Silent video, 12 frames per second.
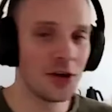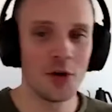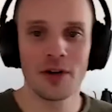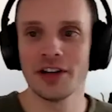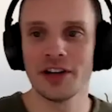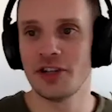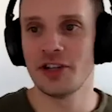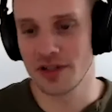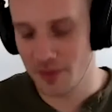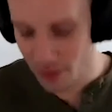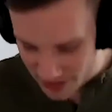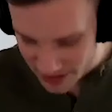about your
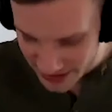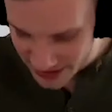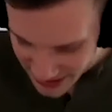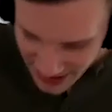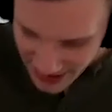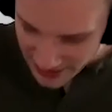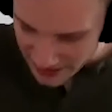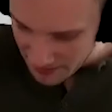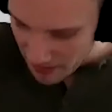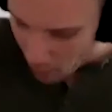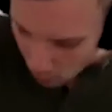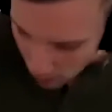issues. If you're listening to this,
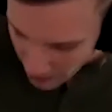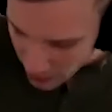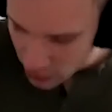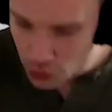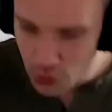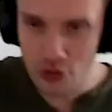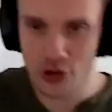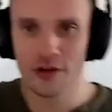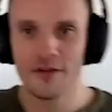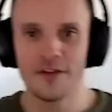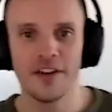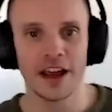think about what you
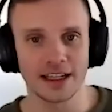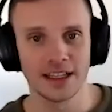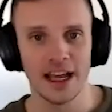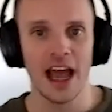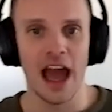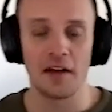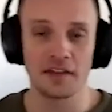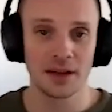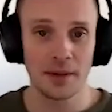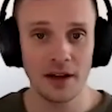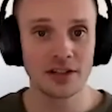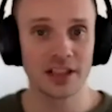could fix. And if
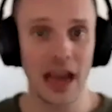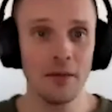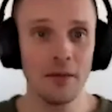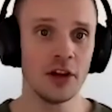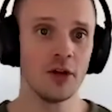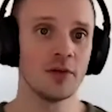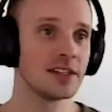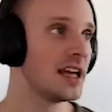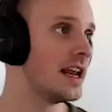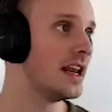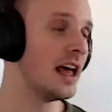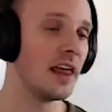somebody else came to you and
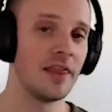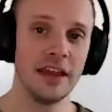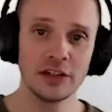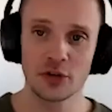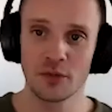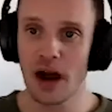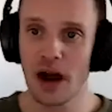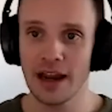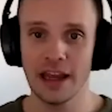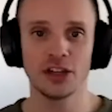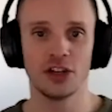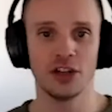said, These are
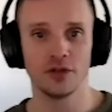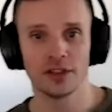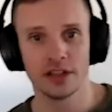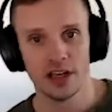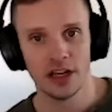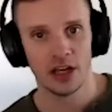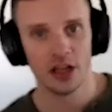my issues,